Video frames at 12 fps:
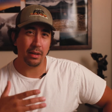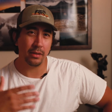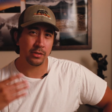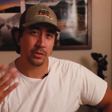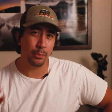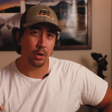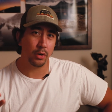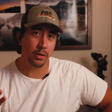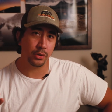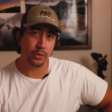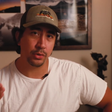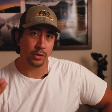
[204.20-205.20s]
smarter
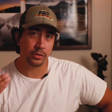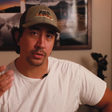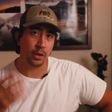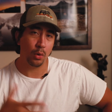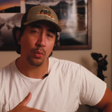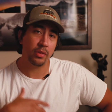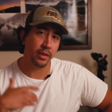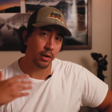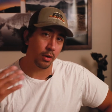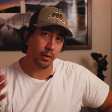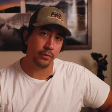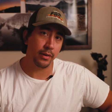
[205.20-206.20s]
to just go with the
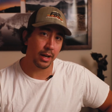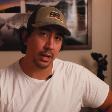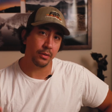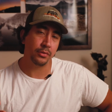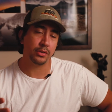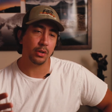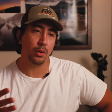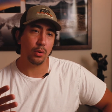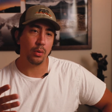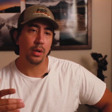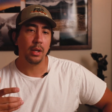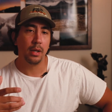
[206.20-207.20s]
R5
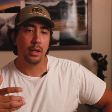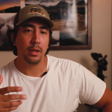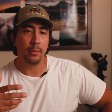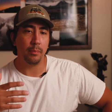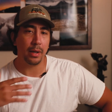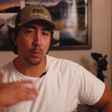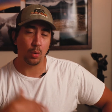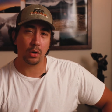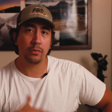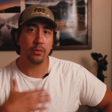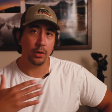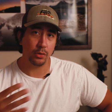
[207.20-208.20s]
so my
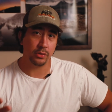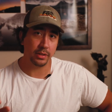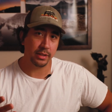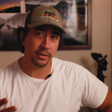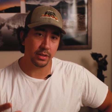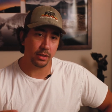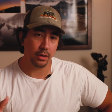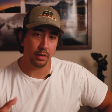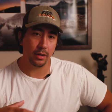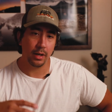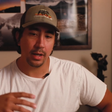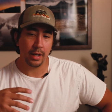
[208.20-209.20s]
workflow is easier
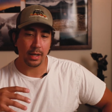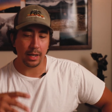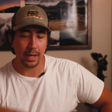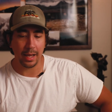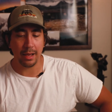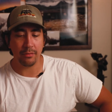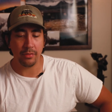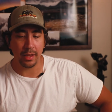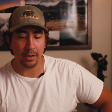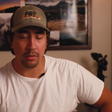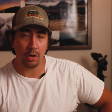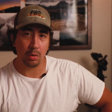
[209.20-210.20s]
and I have
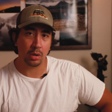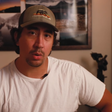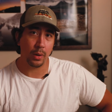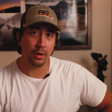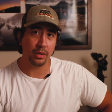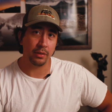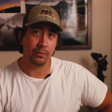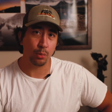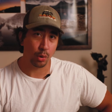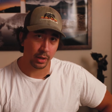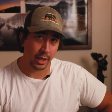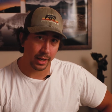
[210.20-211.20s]
that lower quality
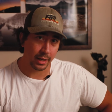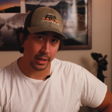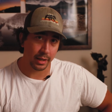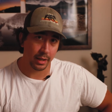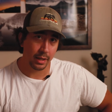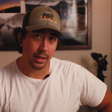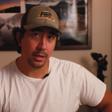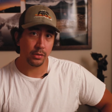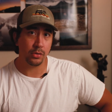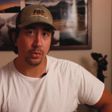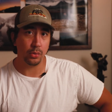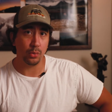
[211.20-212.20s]
4K
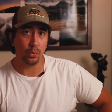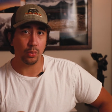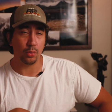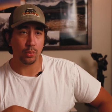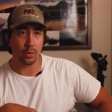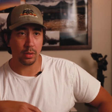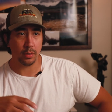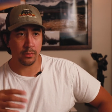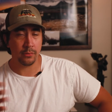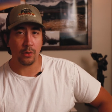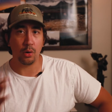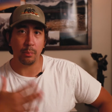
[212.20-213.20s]
to
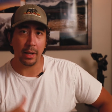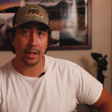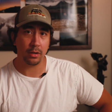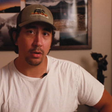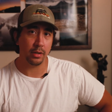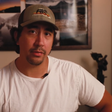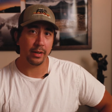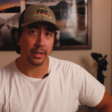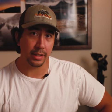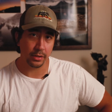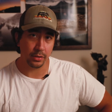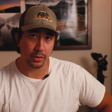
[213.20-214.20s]
fall back on if I
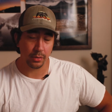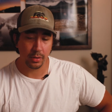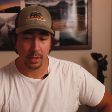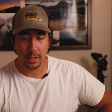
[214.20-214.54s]
need to.